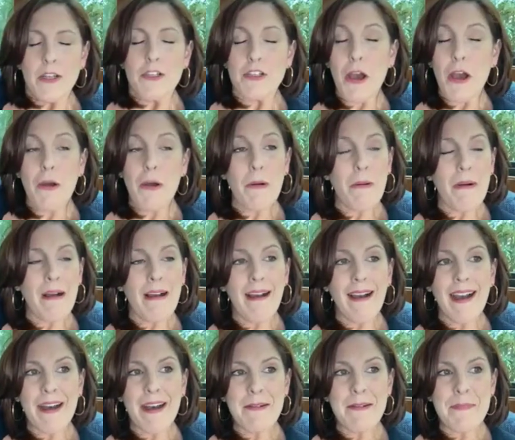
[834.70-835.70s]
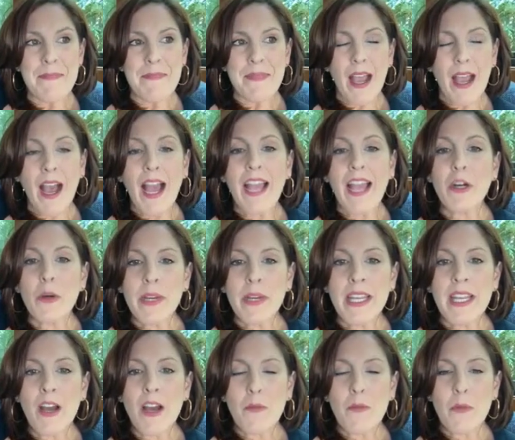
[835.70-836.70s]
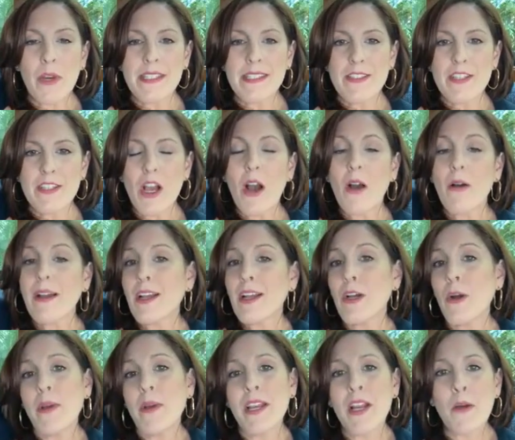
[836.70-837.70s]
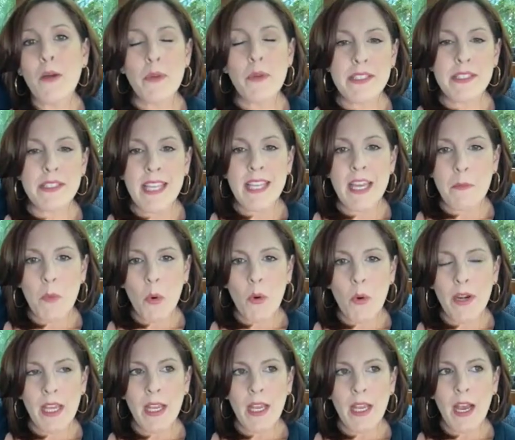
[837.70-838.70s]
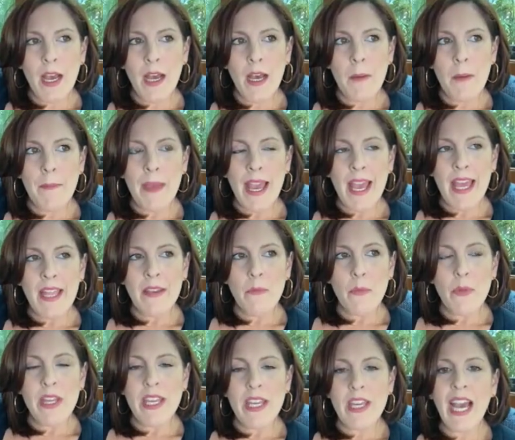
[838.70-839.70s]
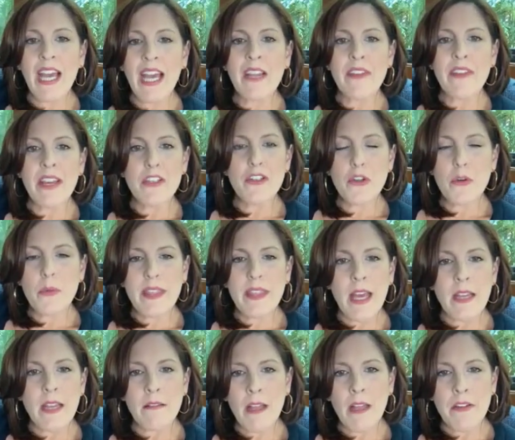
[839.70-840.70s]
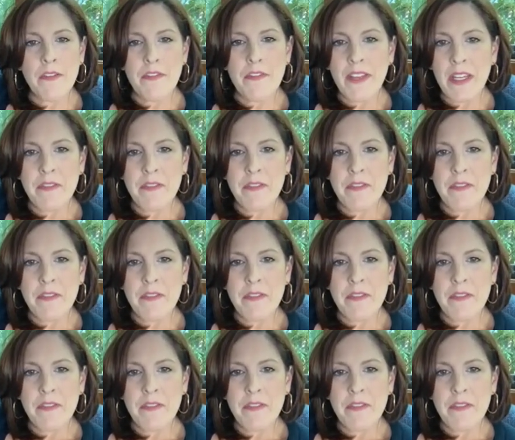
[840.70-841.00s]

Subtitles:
So I go in on Wednesday morning, and we kind of enter without a lot of